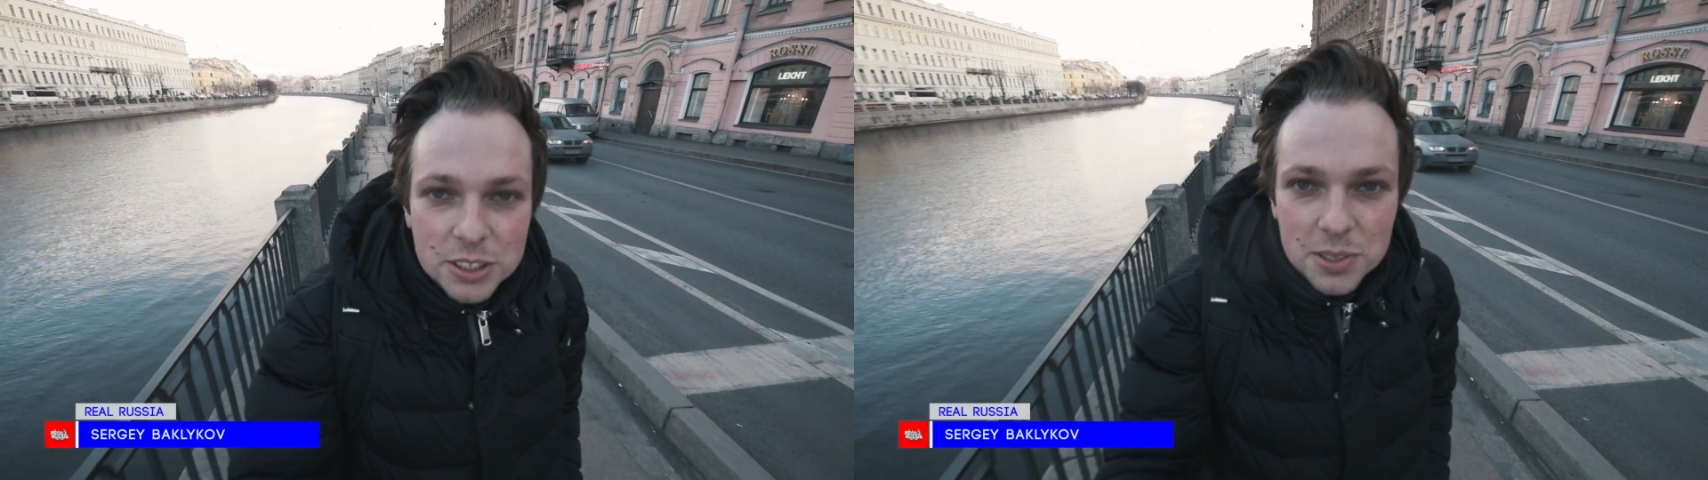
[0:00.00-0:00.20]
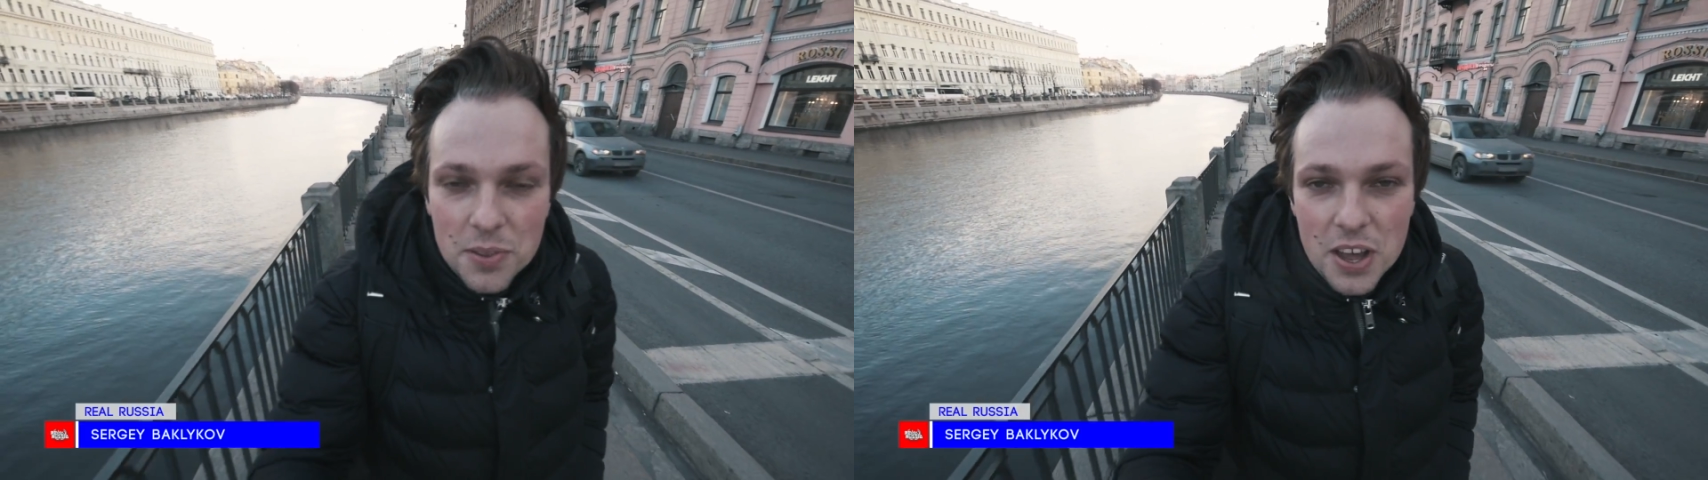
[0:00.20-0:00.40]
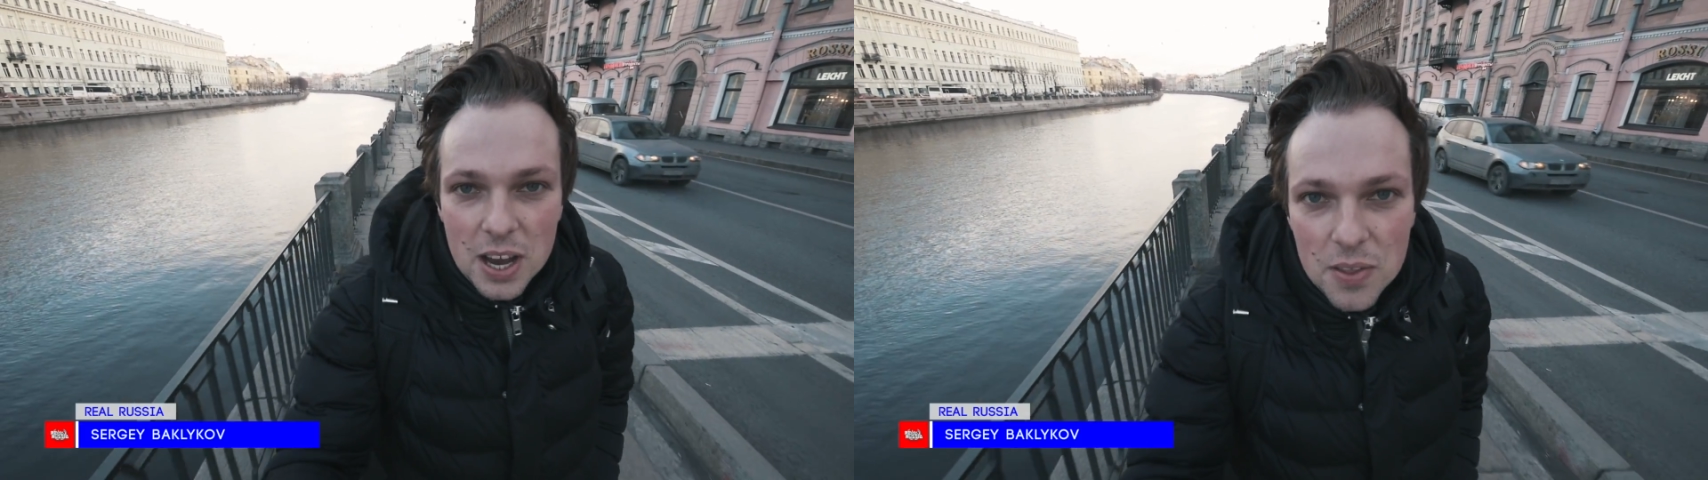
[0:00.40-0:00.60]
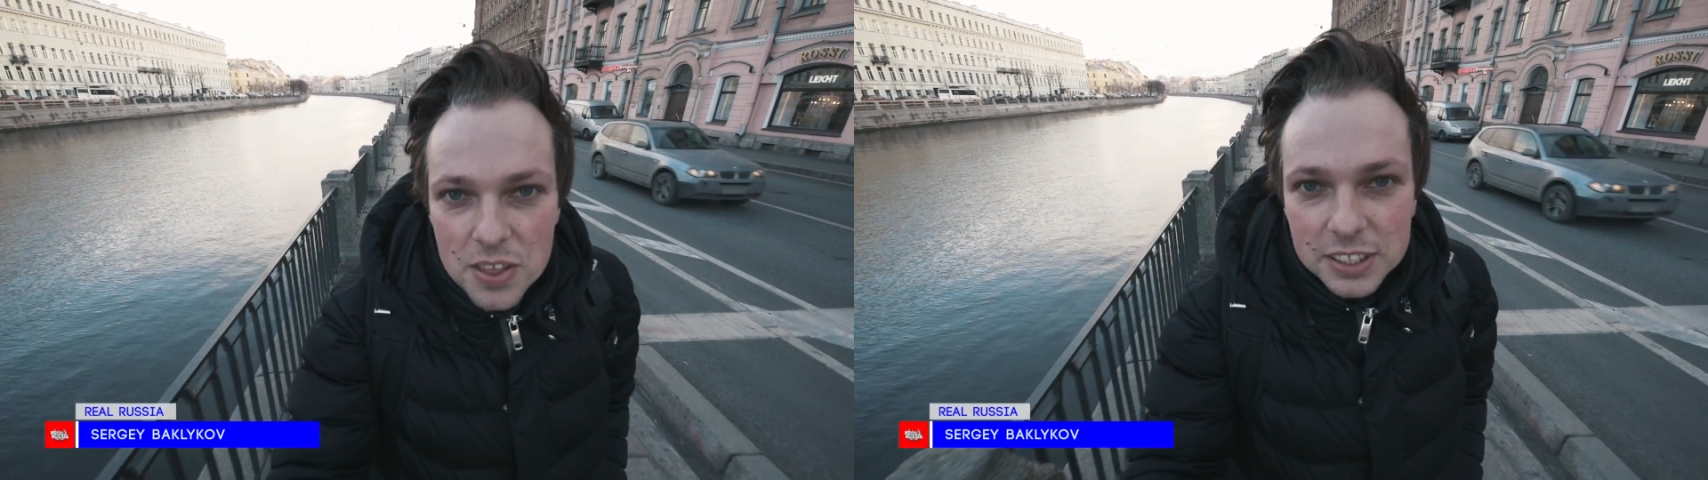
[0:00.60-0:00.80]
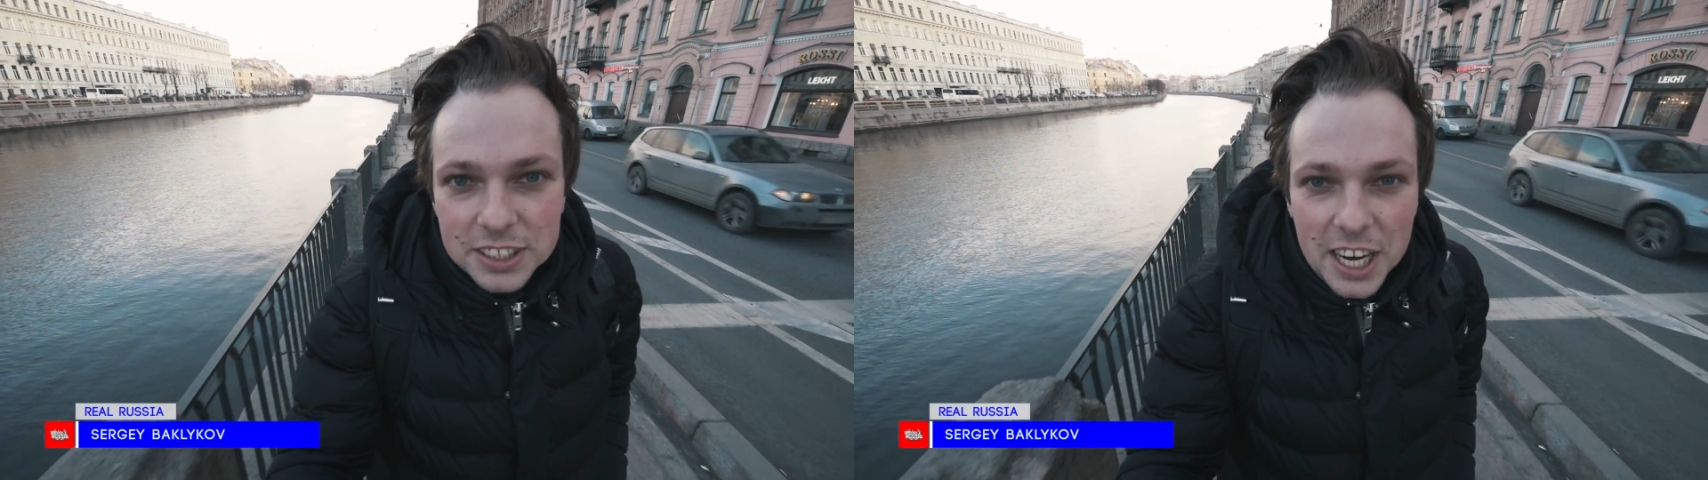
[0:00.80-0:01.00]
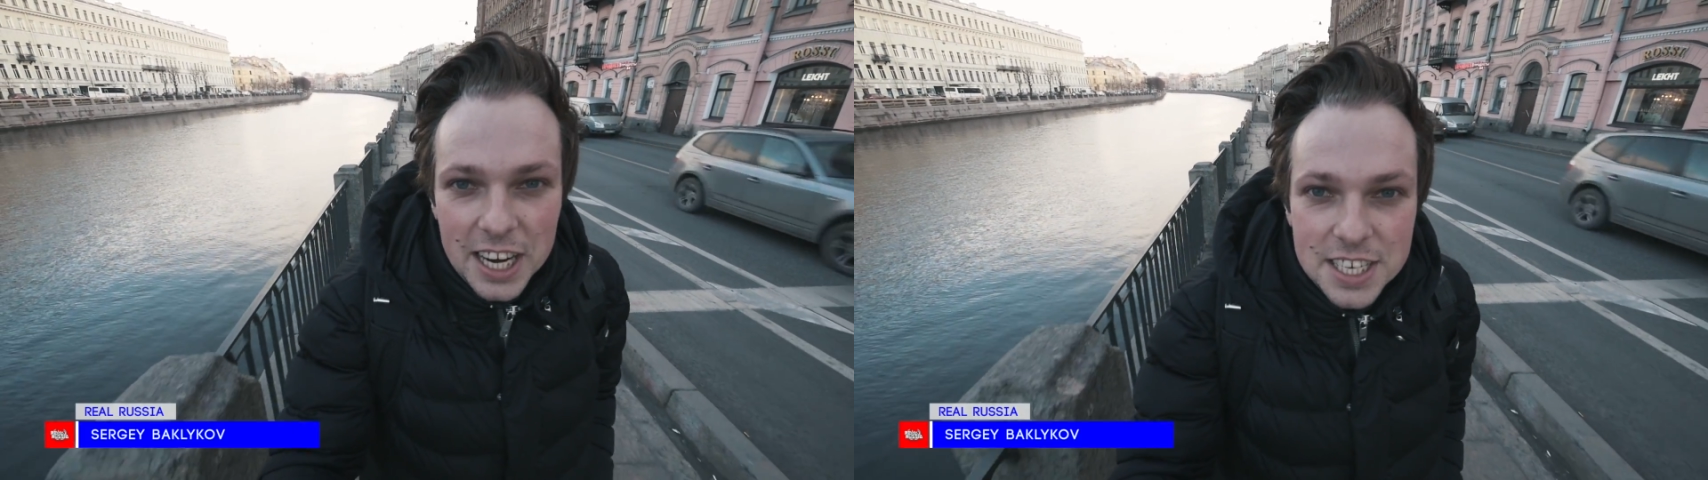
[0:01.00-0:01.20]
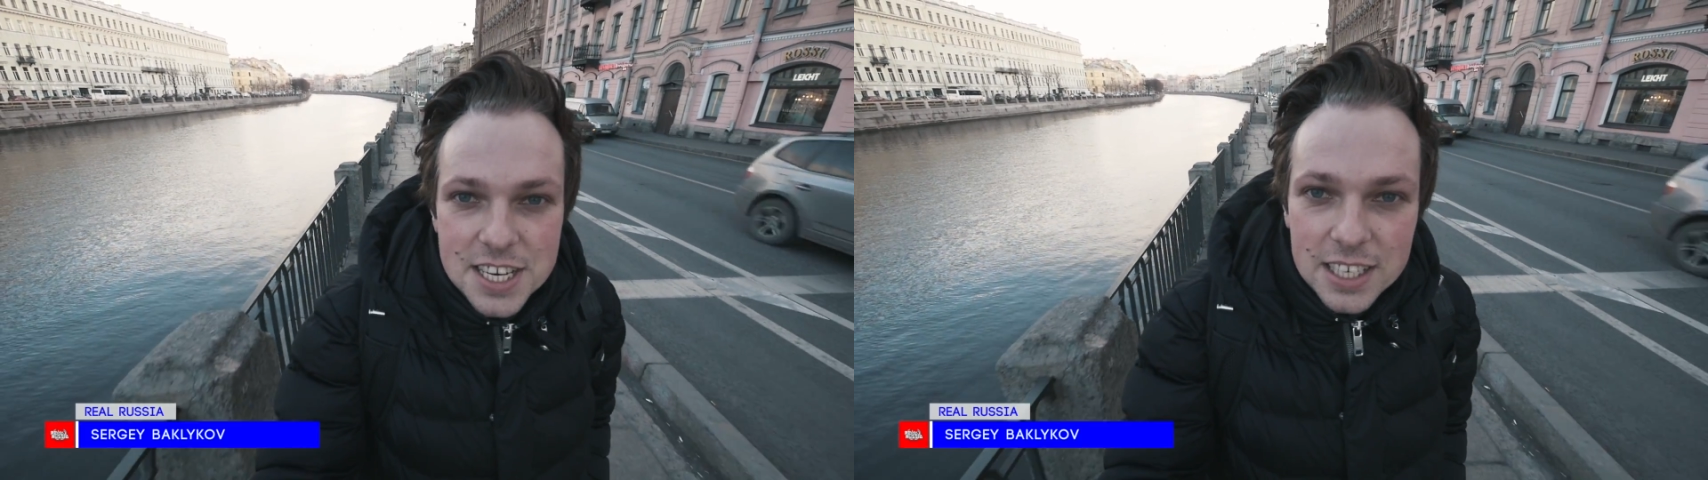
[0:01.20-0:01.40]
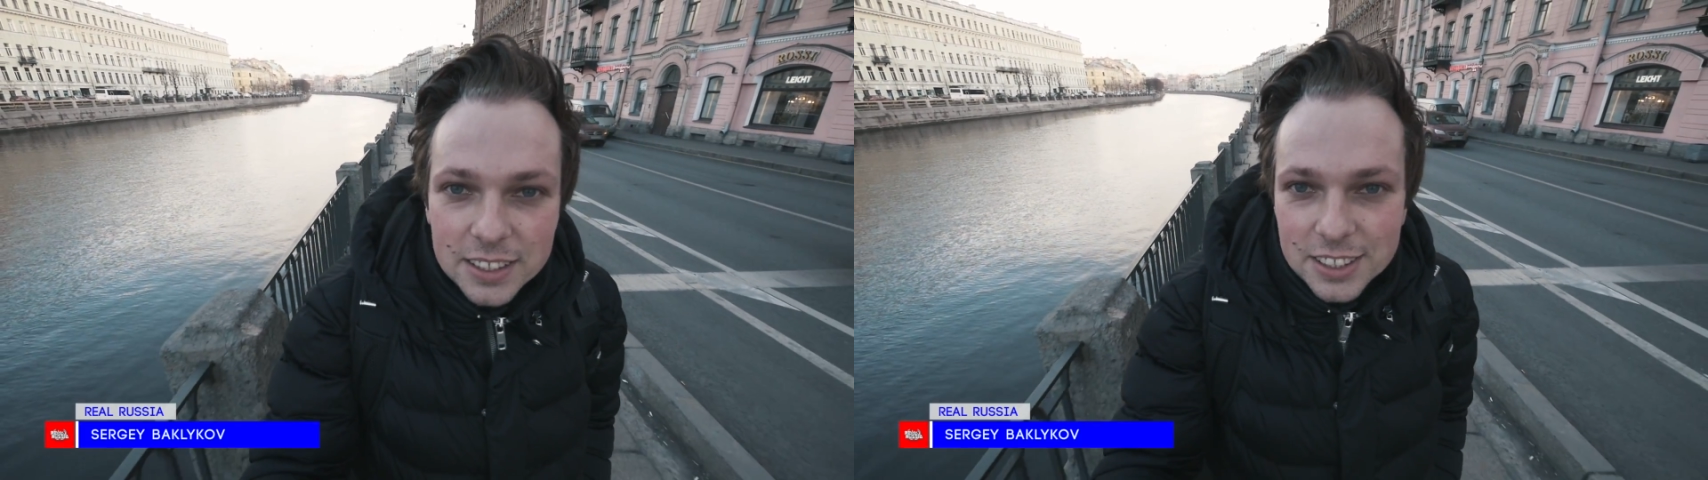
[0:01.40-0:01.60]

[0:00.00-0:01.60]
two thousand eighteen,